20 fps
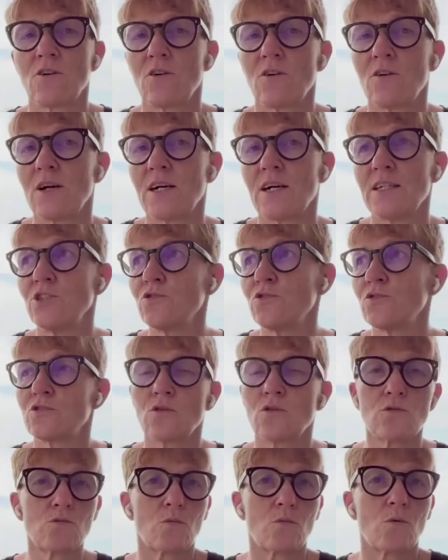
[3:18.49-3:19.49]
or you
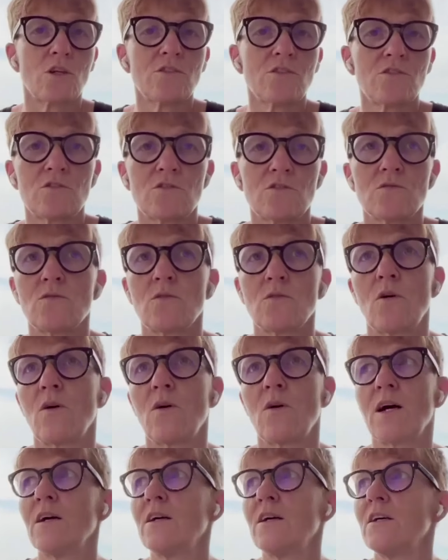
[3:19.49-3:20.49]
don't want to,
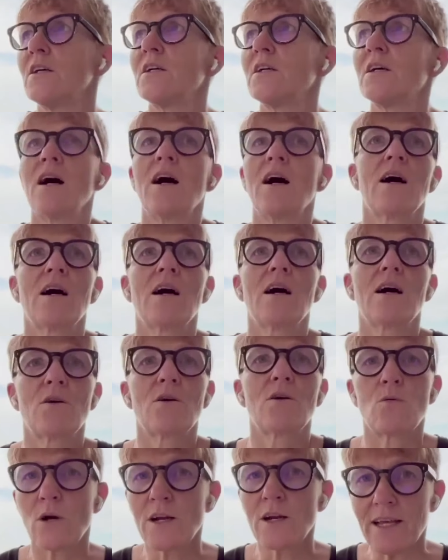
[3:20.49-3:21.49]
or
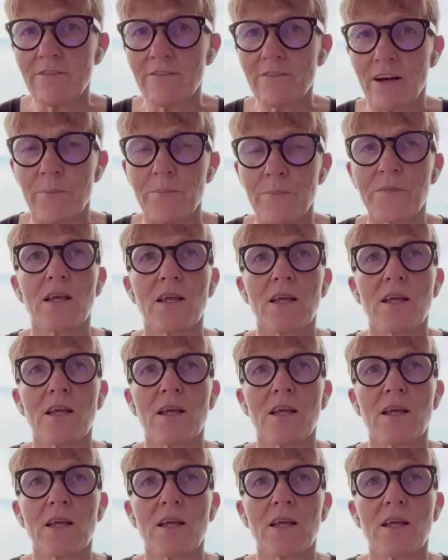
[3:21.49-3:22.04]
whatever.